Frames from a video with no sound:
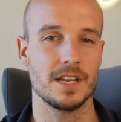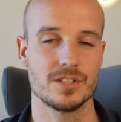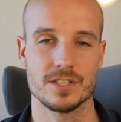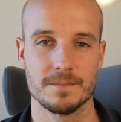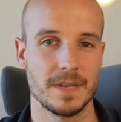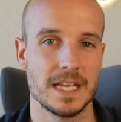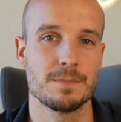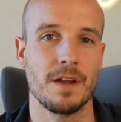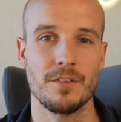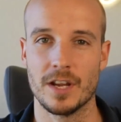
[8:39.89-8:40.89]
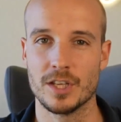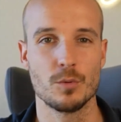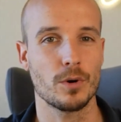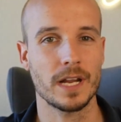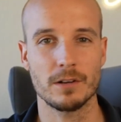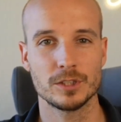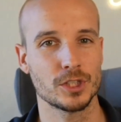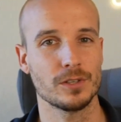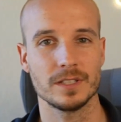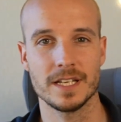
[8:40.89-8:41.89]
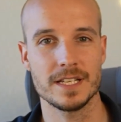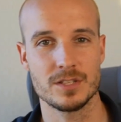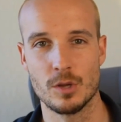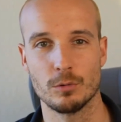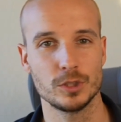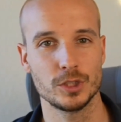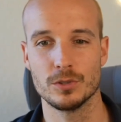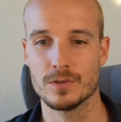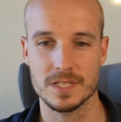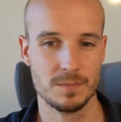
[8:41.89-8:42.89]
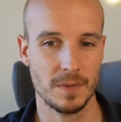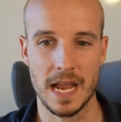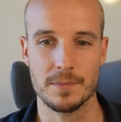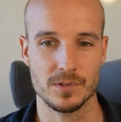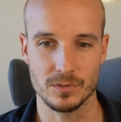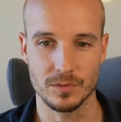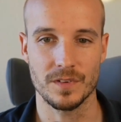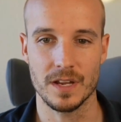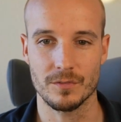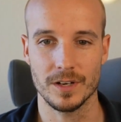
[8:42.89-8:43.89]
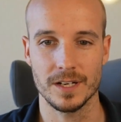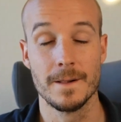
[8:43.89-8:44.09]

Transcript: just it's my favorite. And you work out shirtless, no shoes. It's my absolute favorite.